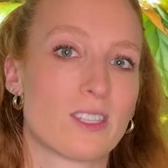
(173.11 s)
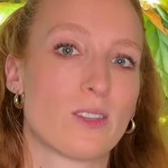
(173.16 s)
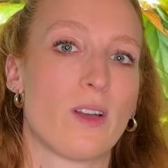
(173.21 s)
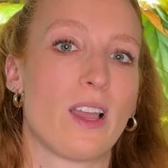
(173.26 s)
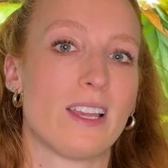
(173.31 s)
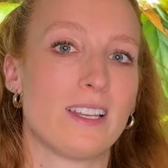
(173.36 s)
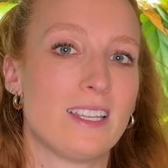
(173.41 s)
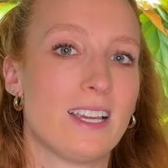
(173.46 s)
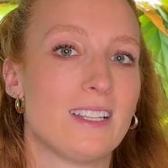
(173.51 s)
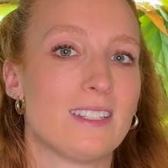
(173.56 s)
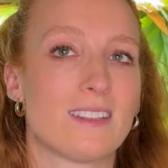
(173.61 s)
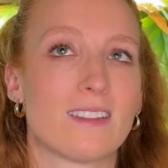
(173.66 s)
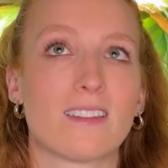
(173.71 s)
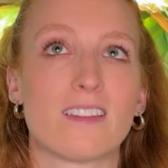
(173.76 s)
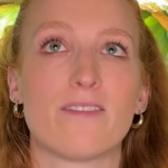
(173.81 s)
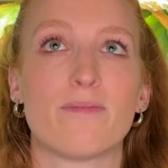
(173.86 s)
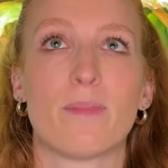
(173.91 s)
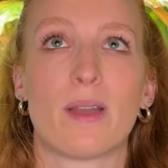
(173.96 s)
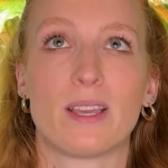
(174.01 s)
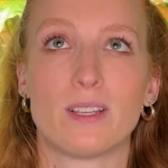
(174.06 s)
So I tend to
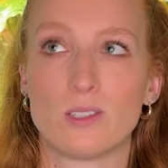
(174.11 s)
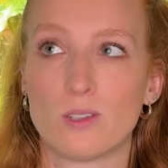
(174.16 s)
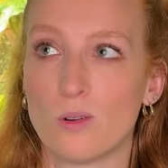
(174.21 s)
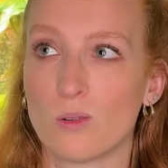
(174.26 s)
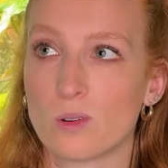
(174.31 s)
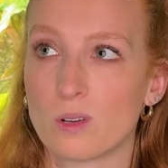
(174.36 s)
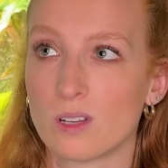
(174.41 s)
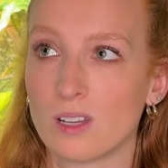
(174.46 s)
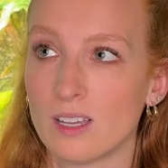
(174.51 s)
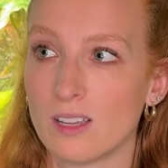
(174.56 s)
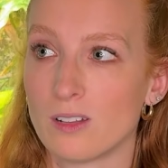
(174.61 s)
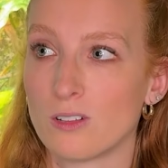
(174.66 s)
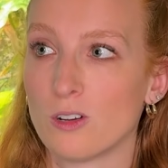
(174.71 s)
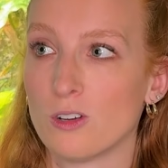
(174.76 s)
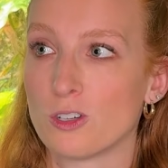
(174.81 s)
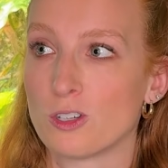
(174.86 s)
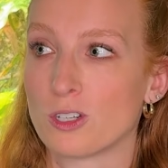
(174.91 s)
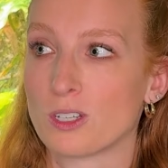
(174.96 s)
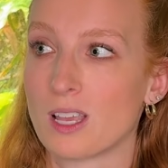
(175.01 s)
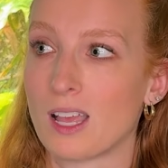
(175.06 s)
leave my adult
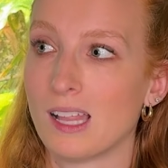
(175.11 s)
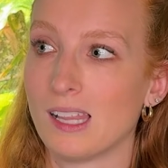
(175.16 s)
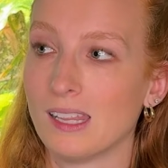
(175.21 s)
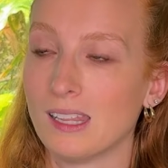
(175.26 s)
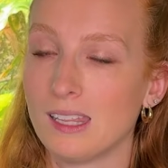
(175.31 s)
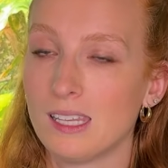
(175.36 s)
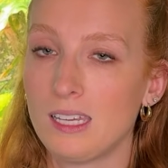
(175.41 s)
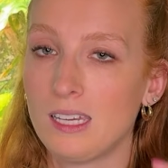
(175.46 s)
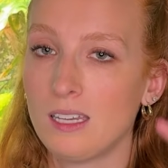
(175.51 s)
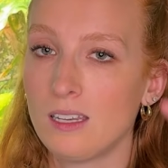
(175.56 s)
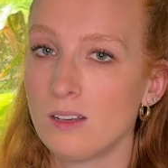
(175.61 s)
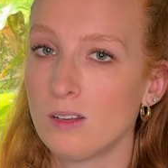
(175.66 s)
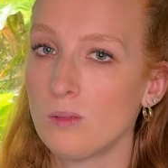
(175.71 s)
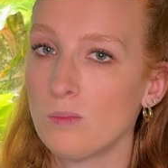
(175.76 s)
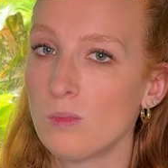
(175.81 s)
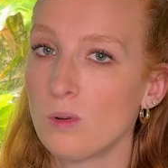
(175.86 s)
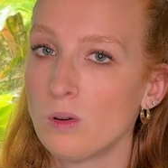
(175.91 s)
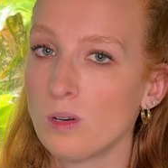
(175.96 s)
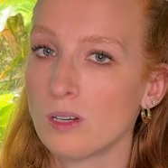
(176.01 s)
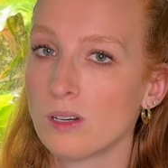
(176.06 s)
enclosures a little
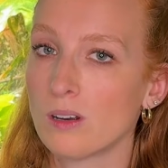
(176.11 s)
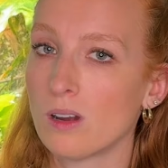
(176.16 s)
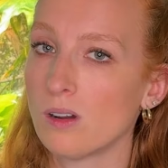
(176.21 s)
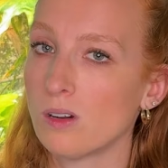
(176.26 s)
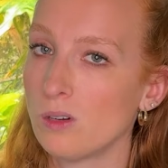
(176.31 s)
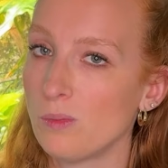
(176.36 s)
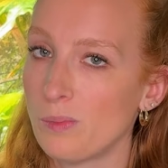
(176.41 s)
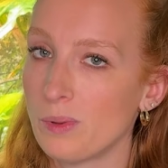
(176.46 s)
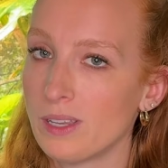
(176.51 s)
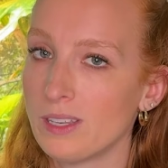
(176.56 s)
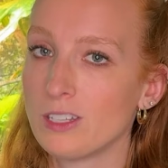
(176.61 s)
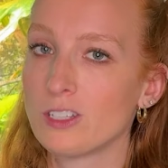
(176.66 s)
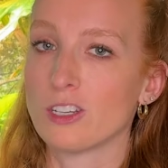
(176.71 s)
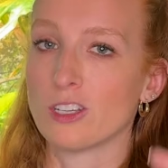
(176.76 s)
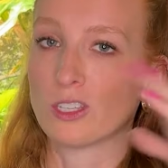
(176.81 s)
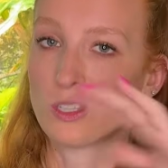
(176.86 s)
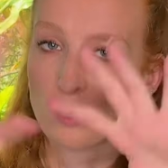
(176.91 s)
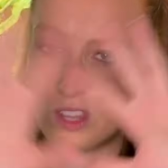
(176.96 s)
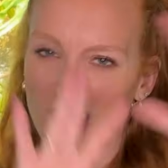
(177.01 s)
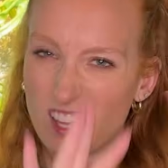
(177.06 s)
more open
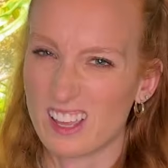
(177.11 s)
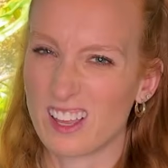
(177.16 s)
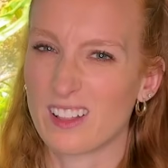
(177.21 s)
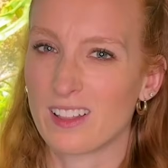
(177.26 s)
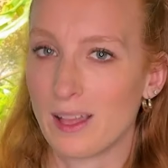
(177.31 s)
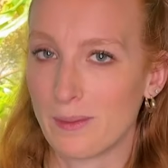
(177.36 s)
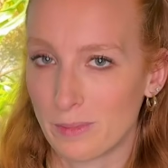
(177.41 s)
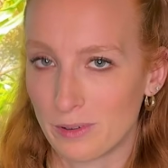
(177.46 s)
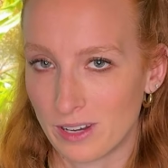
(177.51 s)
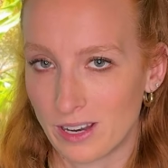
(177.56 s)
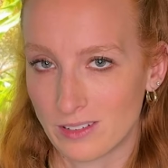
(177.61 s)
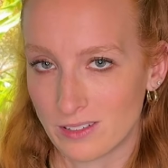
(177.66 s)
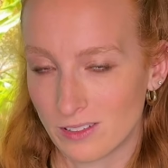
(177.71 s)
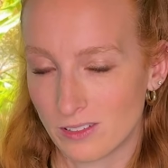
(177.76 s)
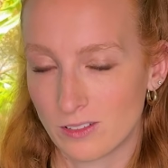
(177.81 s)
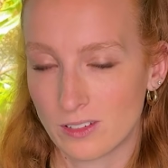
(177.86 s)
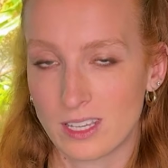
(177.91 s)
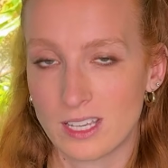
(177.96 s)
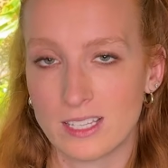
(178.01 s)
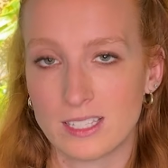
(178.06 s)
just so they can climb around a
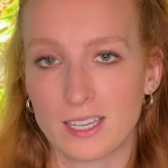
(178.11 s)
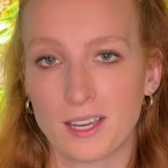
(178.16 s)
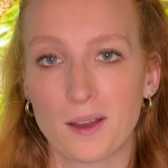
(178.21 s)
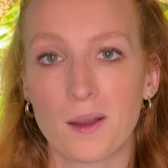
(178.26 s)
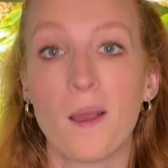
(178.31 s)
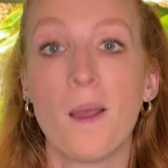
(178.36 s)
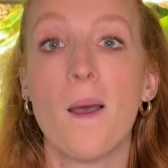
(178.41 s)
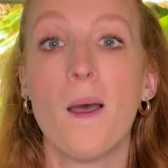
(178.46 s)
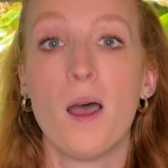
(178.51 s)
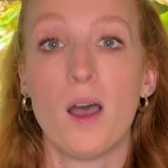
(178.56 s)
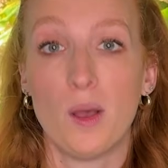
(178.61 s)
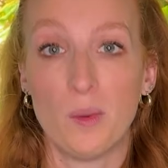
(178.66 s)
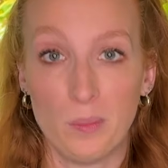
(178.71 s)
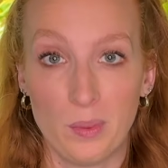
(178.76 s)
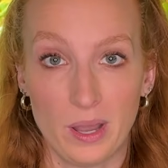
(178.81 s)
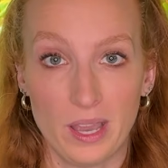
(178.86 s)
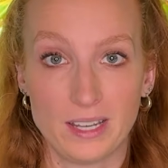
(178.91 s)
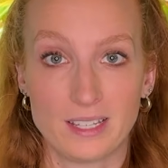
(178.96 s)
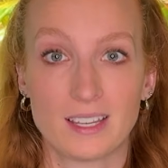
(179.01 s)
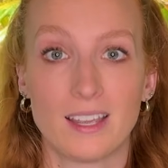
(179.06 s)
little easier.
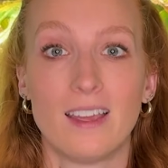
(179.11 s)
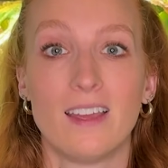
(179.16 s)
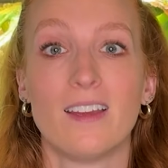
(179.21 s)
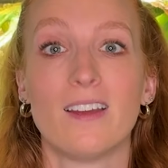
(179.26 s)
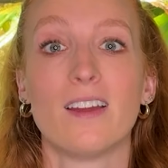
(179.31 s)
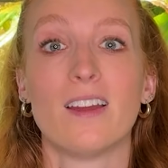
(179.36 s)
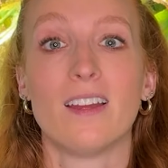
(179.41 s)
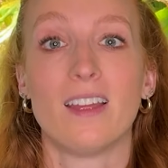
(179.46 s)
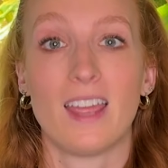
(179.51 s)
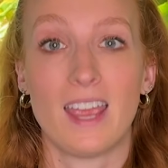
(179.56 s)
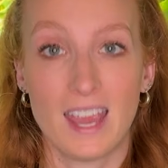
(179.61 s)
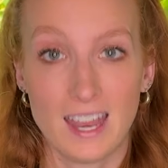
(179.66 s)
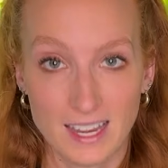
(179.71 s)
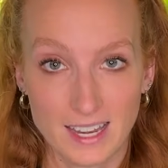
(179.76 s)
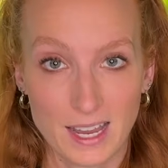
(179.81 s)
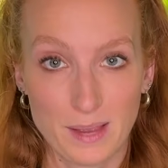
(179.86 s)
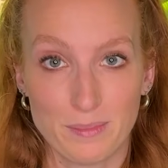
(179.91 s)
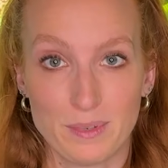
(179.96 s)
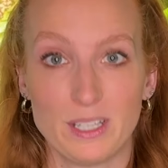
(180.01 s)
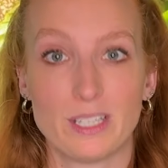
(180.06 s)
But
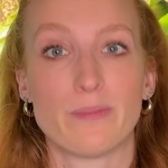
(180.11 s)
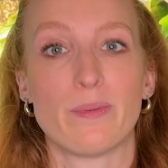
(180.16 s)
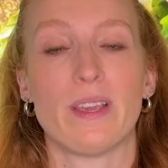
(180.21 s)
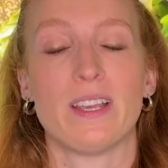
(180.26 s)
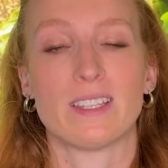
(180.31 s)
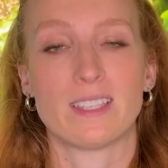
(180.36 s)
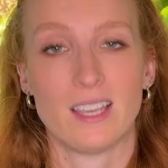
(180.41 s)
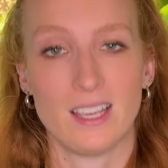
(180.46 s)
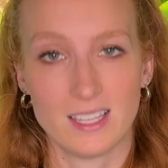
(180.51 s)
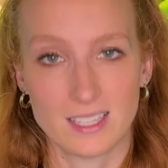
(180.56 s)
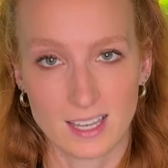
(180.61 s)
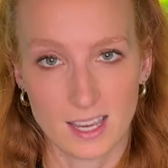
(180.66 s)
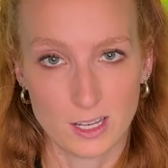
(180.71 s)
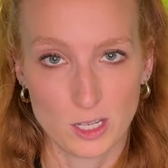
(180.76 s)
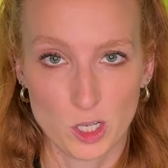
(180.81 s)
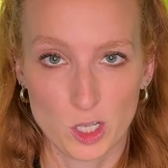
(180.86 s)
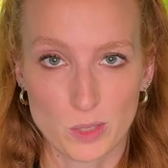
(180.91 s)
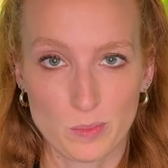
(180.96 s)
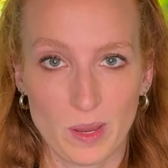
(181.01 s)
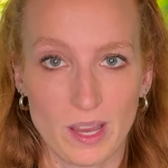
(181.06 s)
any empty space is
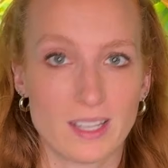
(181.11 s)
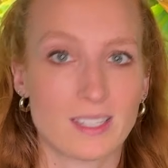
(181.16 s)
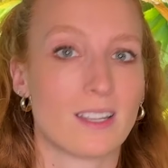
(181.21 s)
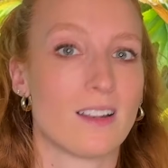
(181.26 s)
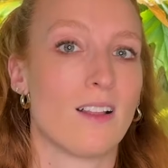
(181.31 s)
unused space.